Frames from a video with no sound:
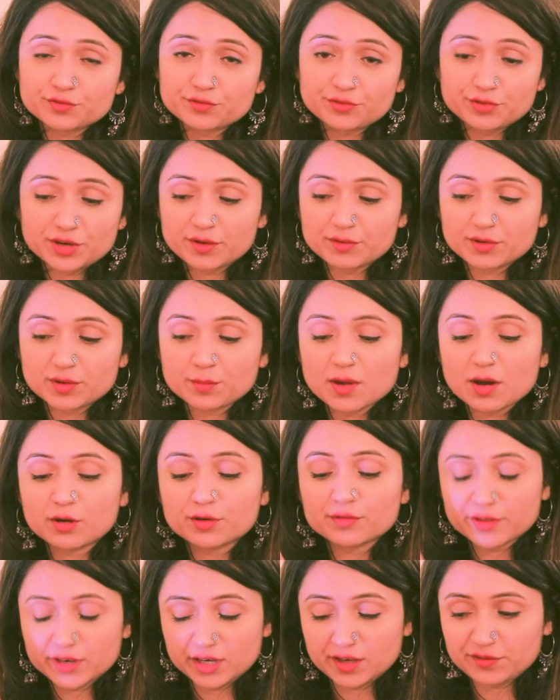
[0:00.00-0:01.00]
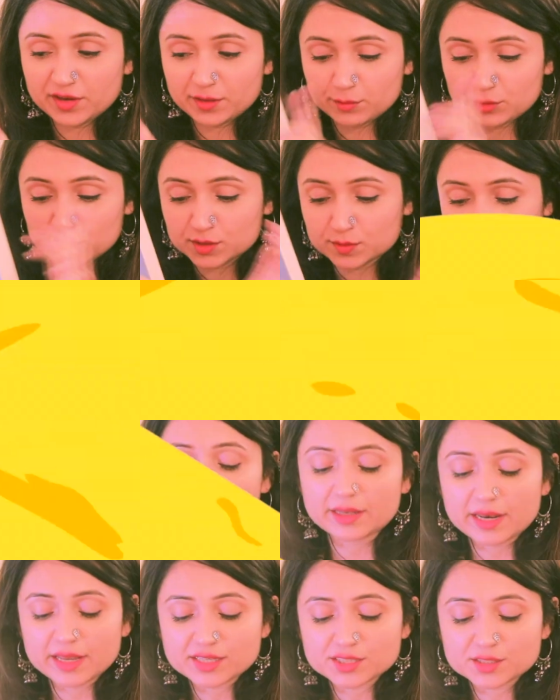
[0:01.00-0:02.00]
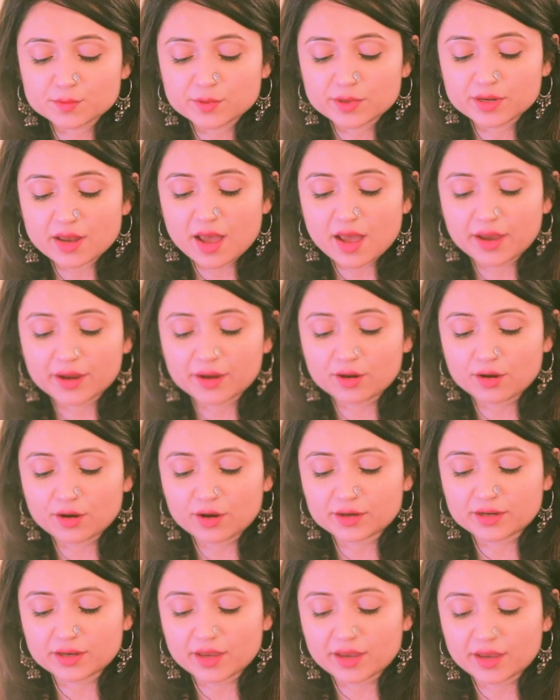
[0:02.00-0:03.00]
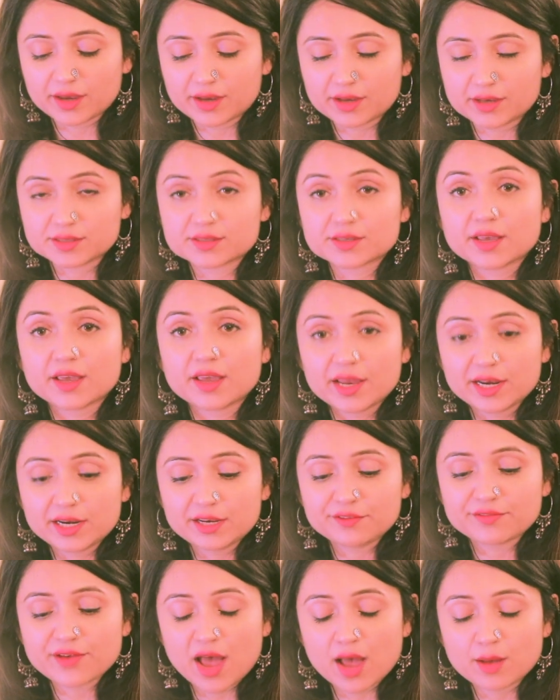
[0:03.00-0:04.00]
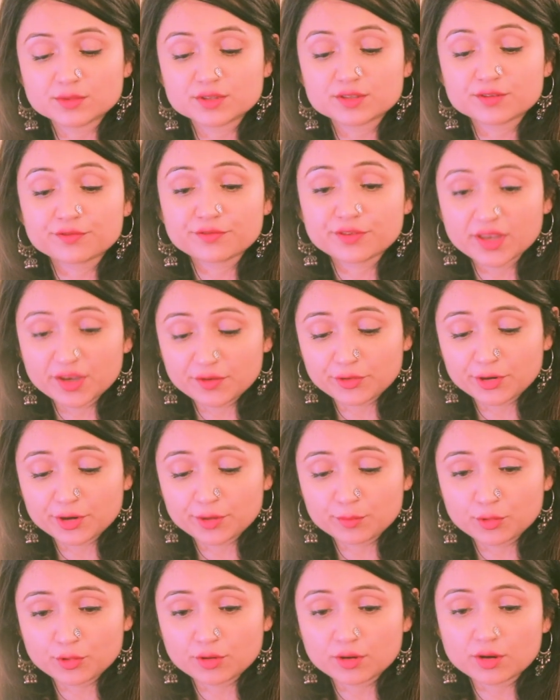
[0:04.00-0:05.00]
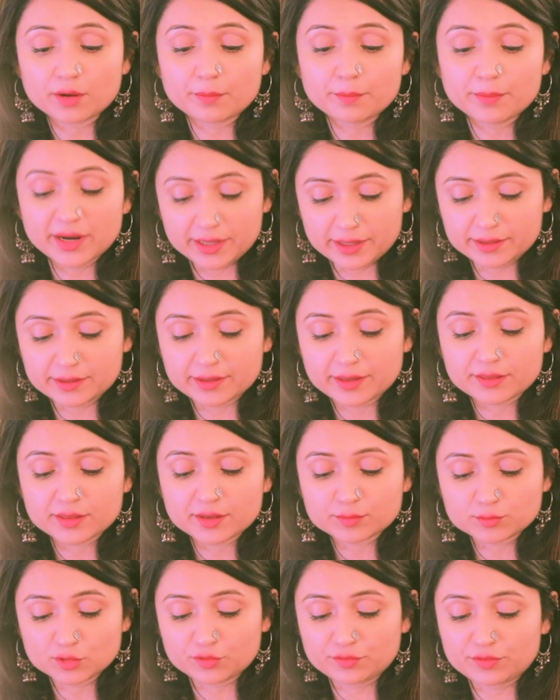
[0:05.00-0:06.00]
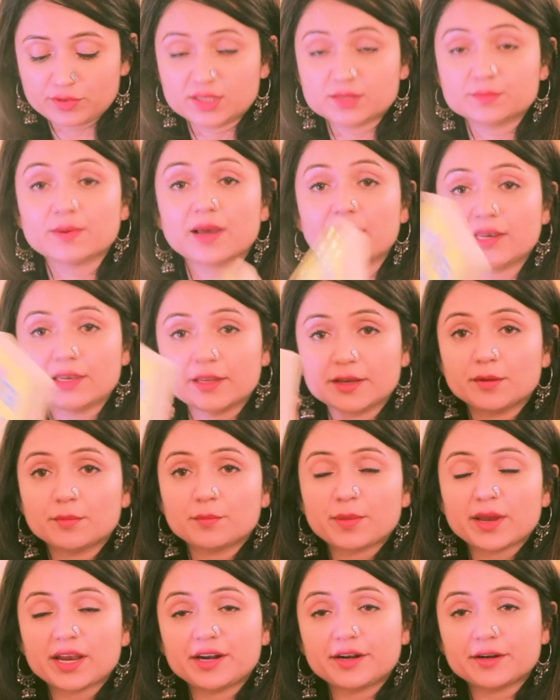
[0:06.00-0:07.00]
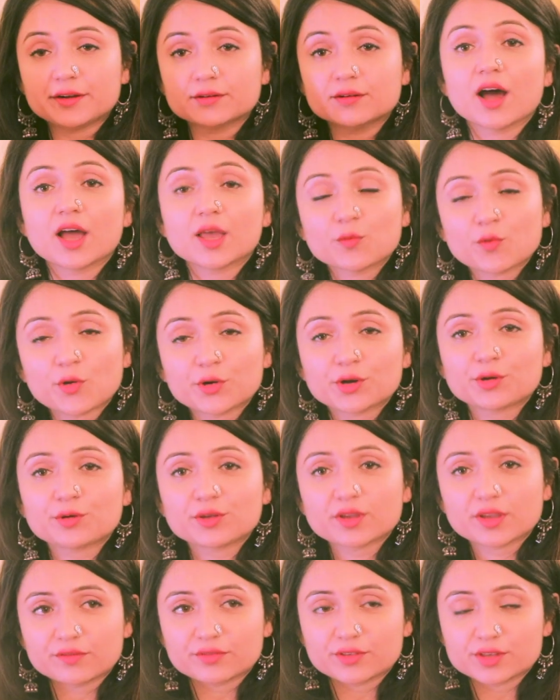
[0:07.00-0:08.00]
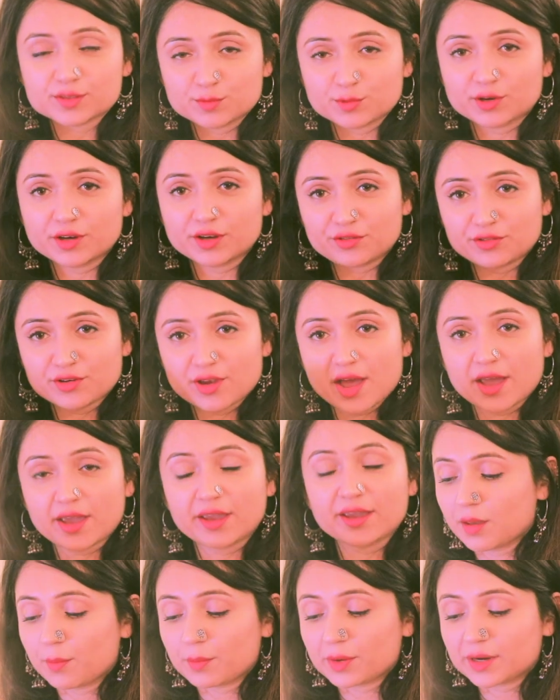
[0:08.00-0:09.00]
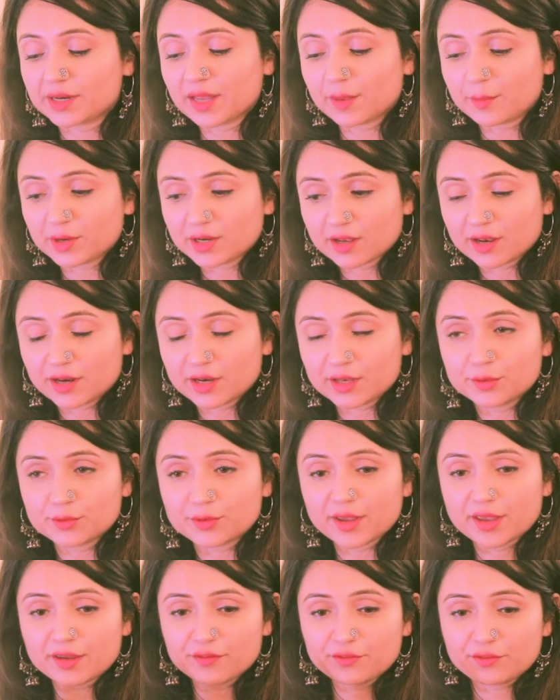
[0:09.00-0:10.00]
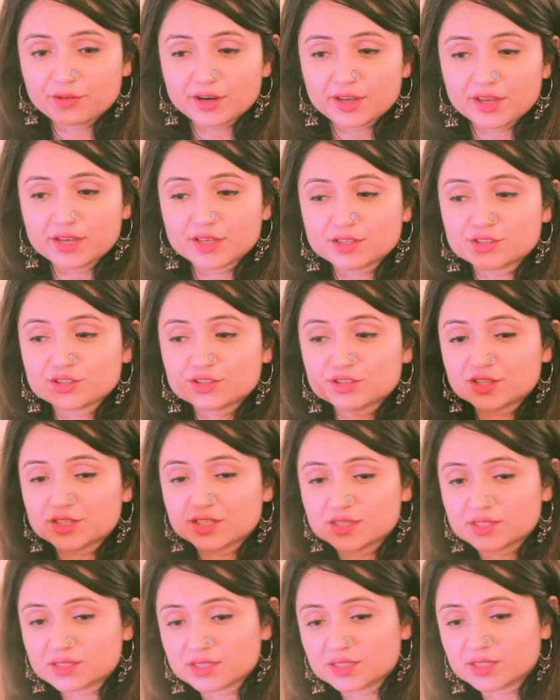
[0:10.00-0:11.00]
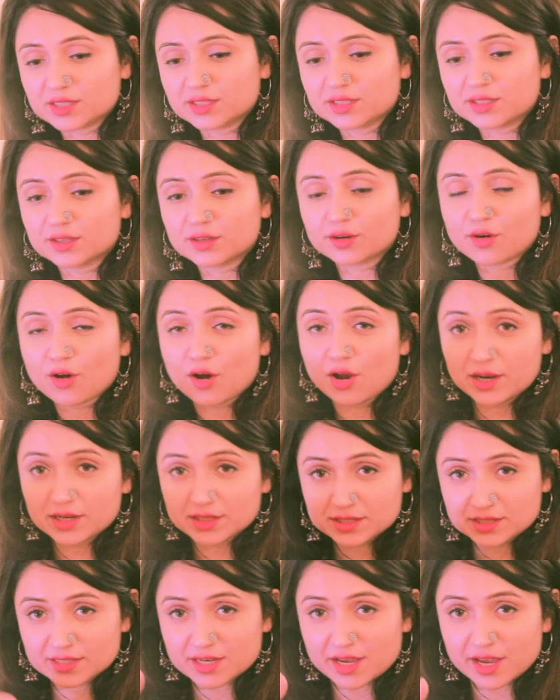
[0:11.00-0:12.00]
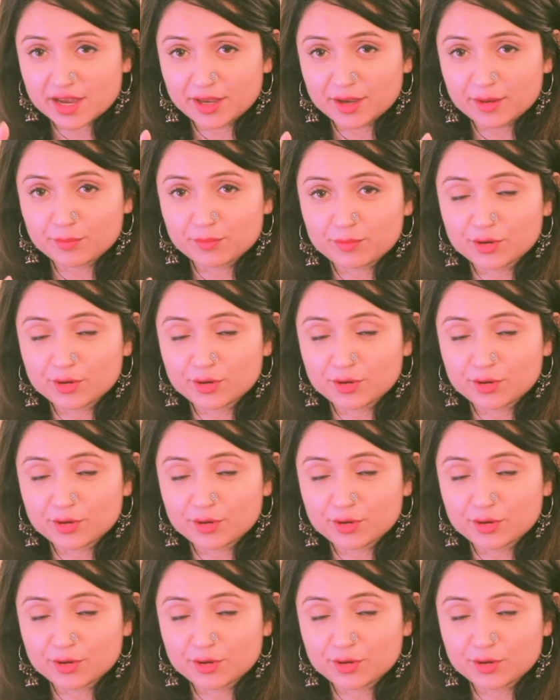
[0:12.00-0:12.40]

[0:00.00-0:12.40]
raved about, very famous book. The next one I got is Haley Phamb's favorite book, Better Than the Movies by Lynn Painter. I wanted to give this book a try, but let me tell you, everyday cheesy college type,